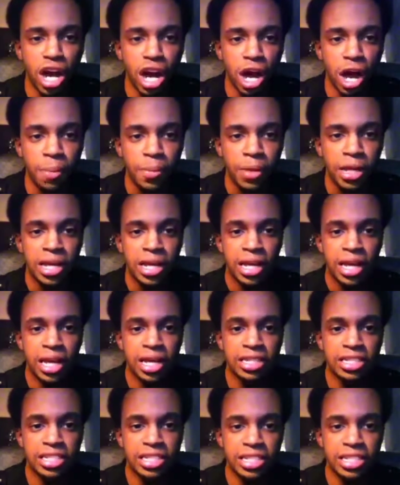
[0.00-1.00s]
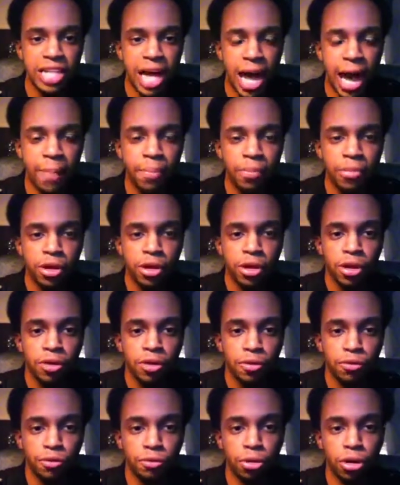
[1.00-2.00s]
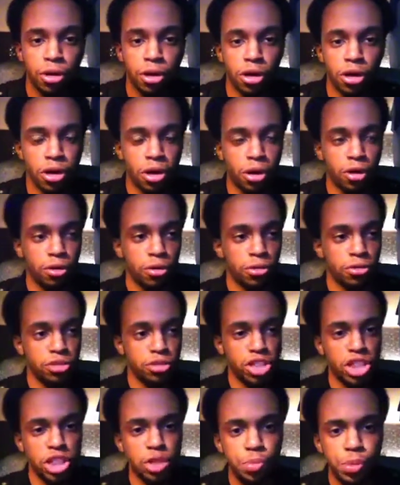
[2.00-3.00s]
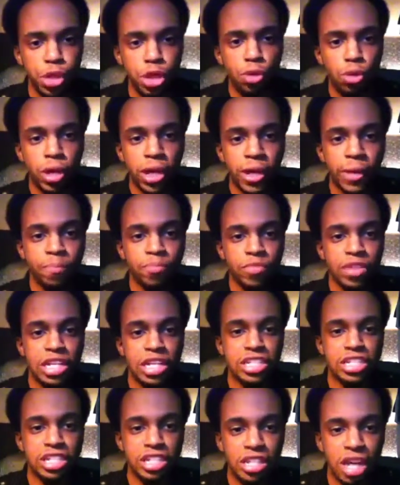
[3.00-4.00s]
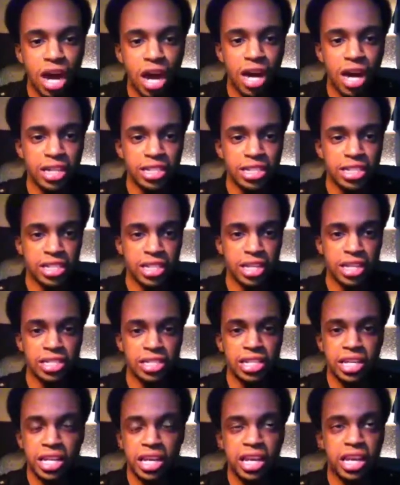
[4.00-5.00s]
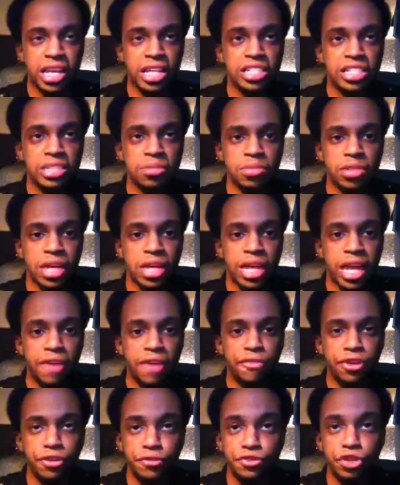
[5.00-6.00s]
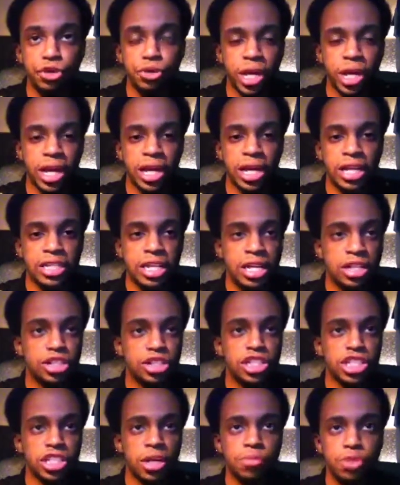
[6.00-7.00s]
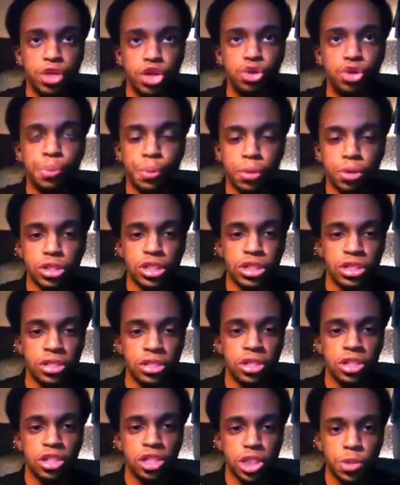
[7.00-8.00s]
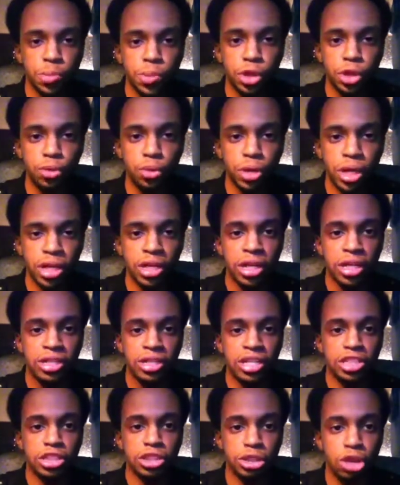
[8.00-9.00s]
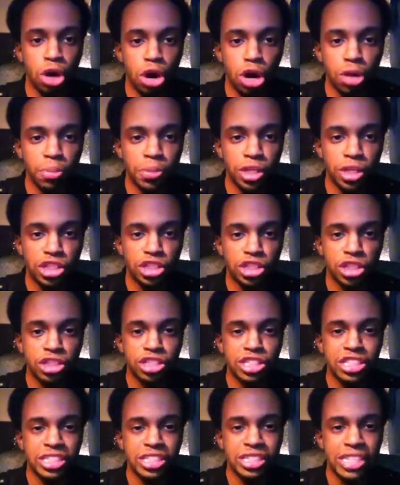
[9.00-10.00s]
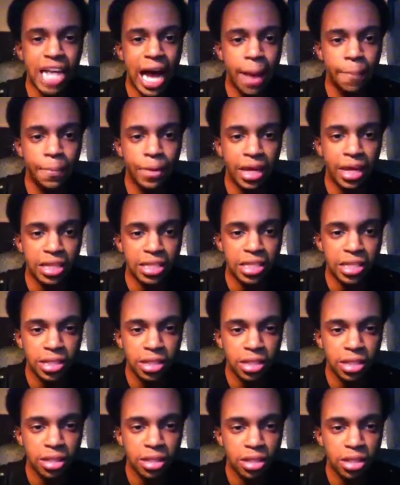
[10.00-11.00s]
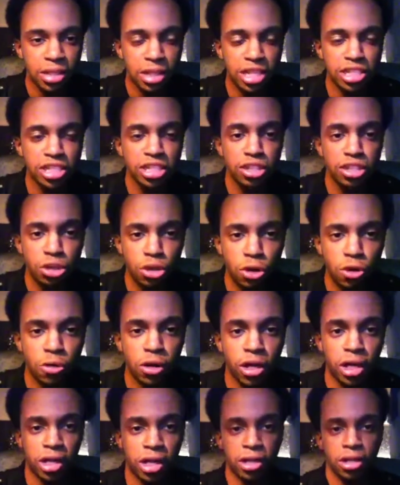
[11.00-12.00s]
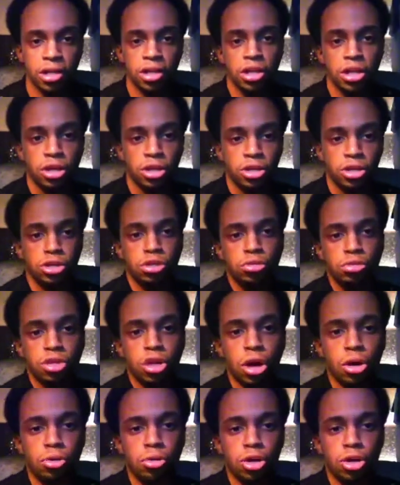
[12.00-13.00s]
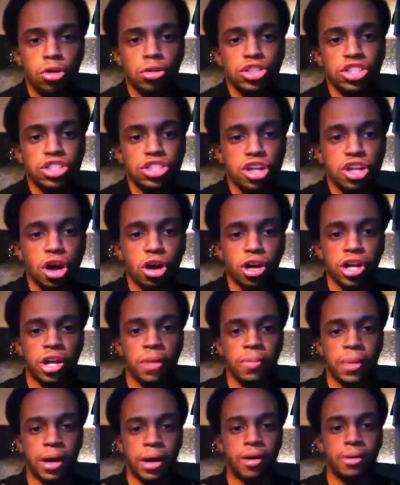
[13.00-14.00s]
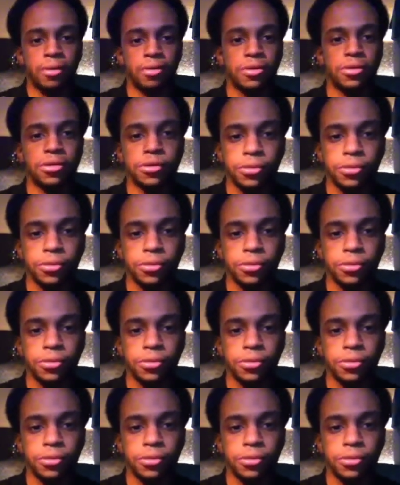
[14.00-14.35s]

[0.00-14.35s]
up and stop spewing this nonsense. It seems like every few days there's some new person spewing this garbage. Stop it. It's annoying. You don't know what you're talking about.